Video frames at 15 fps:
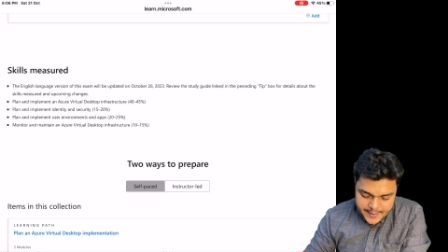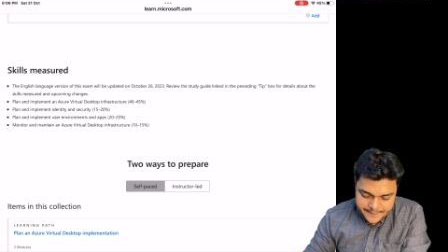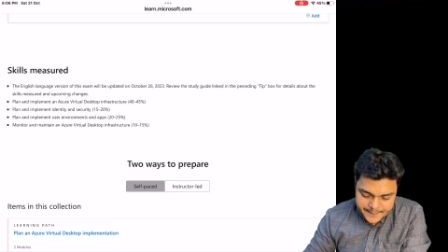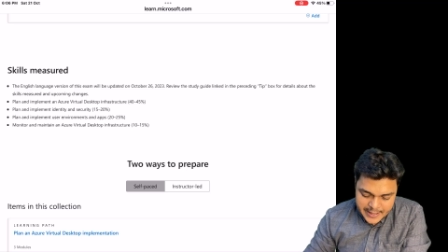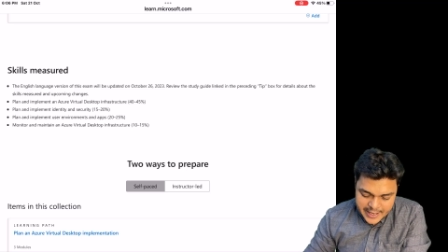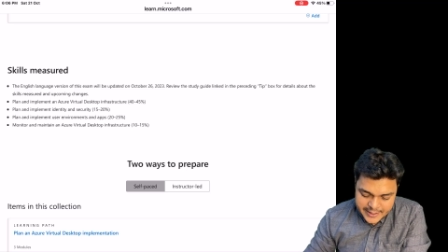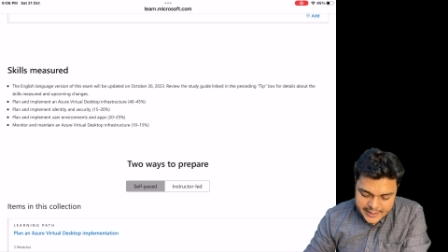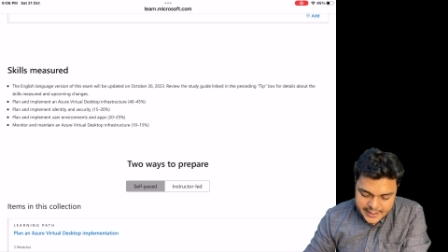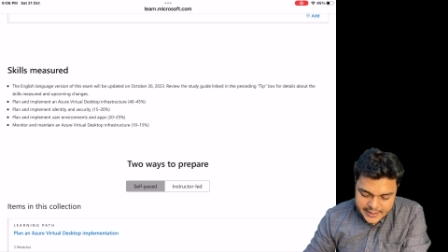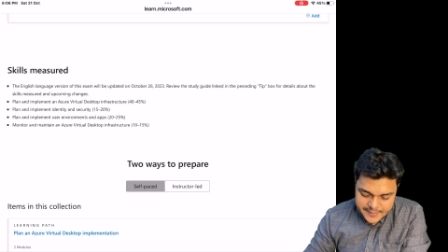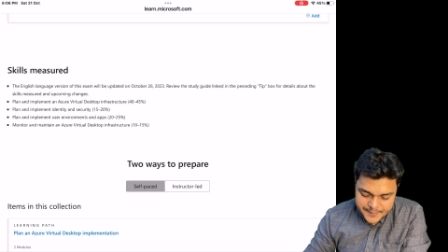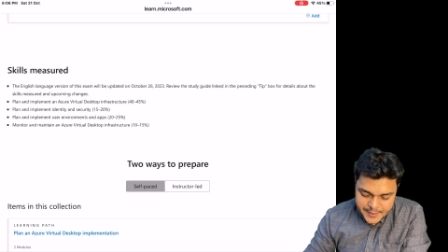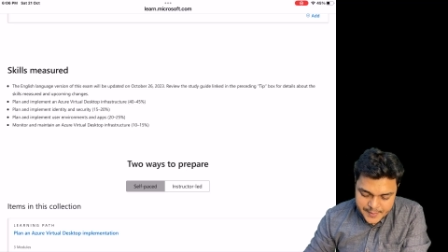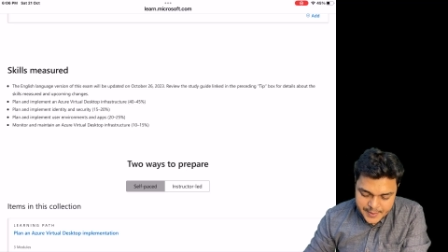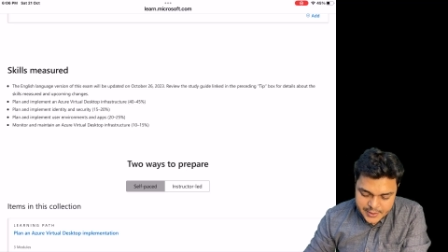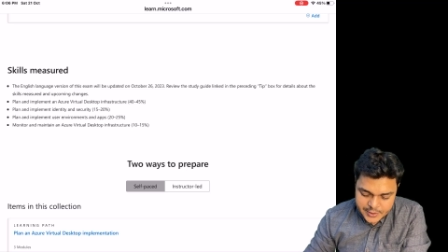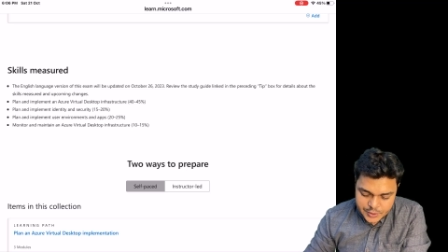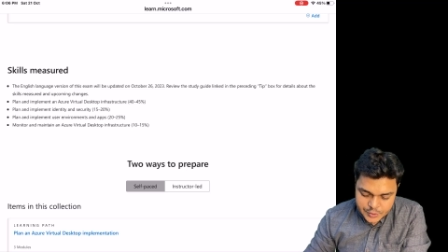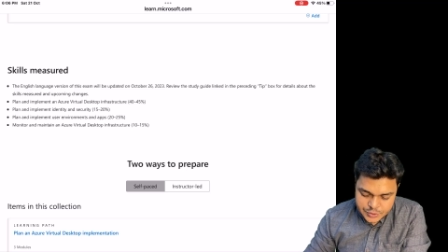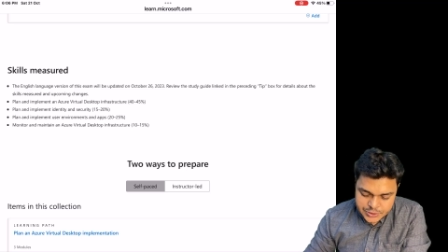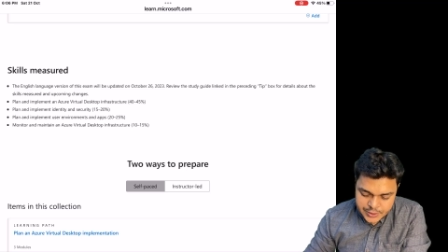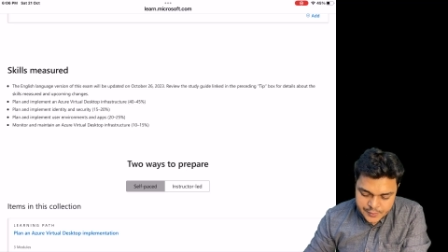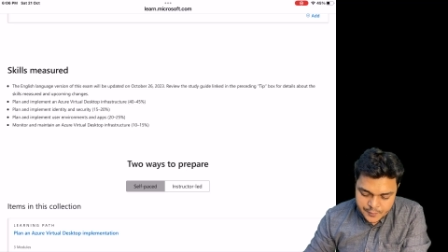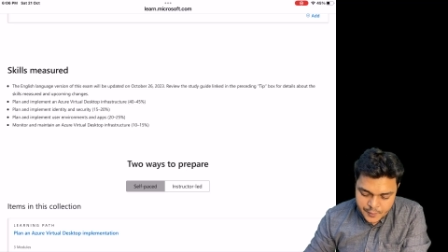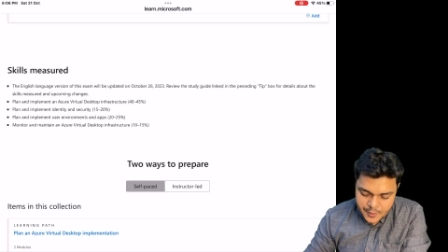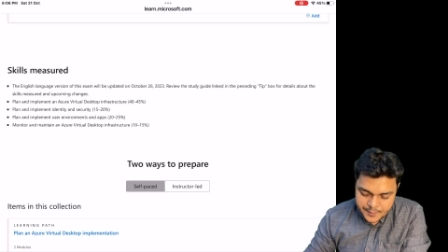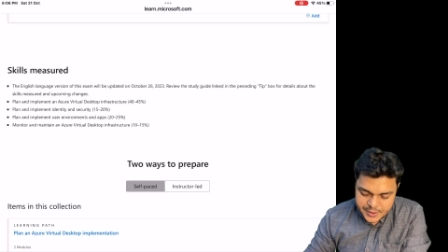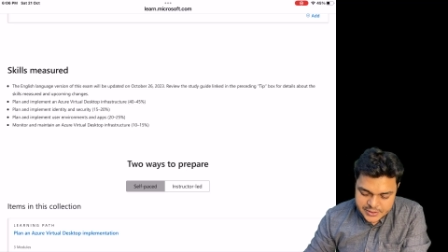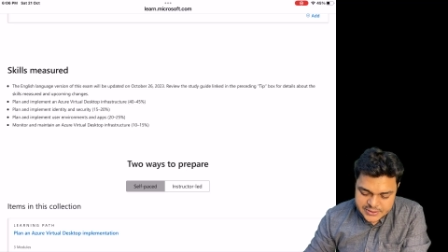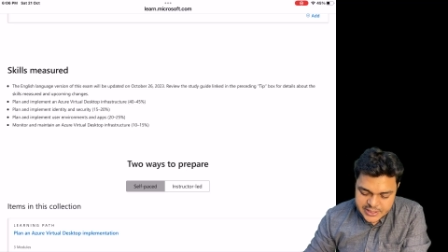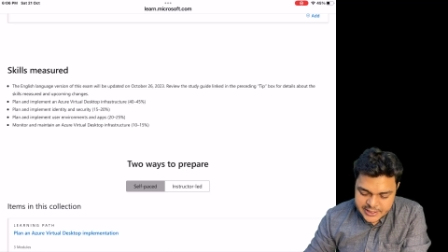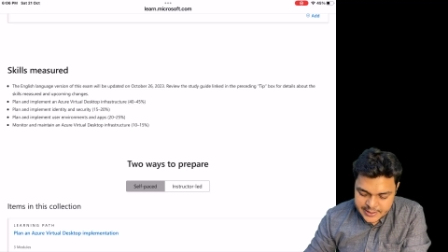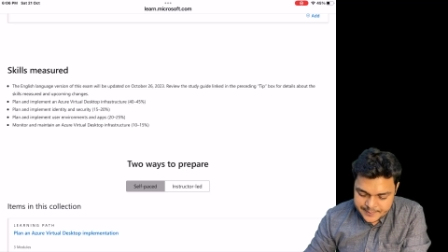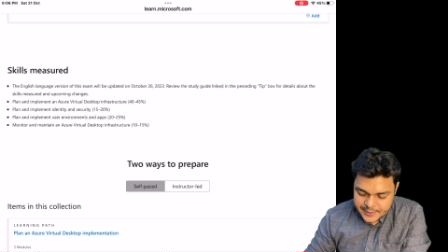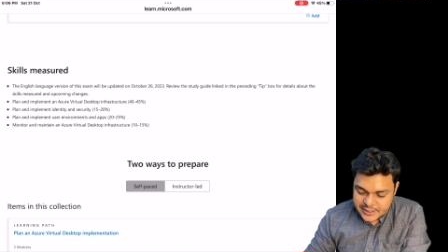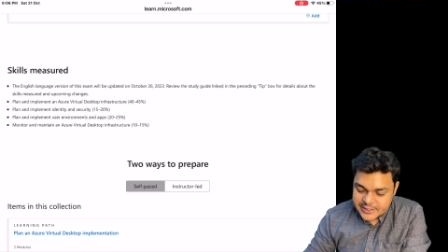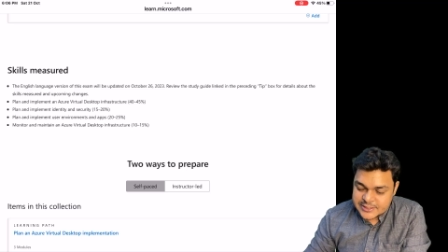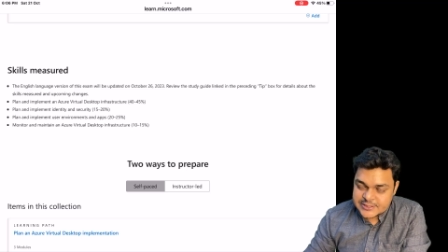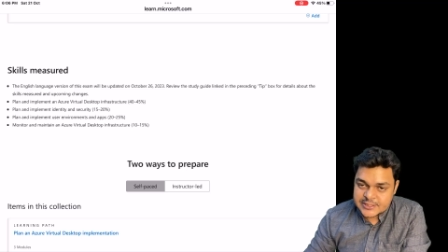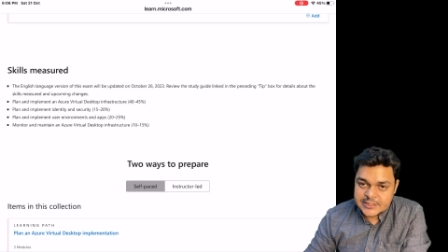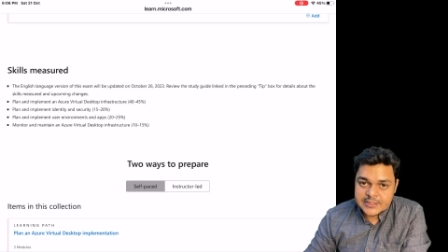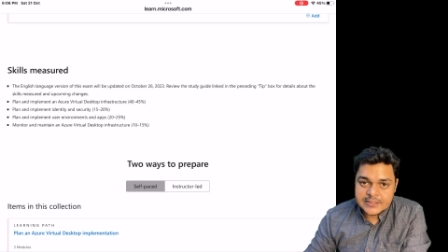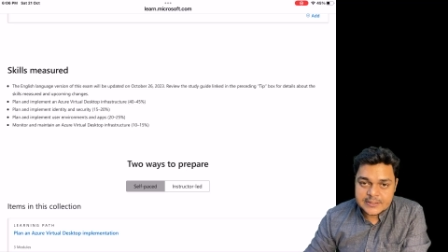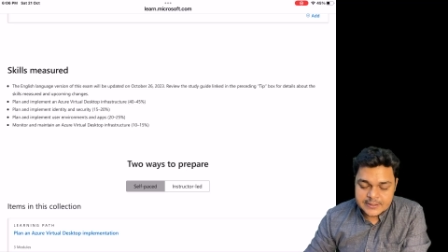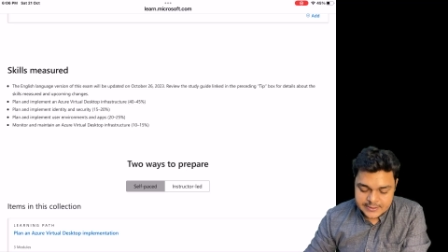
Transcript: plan and implement user environments and application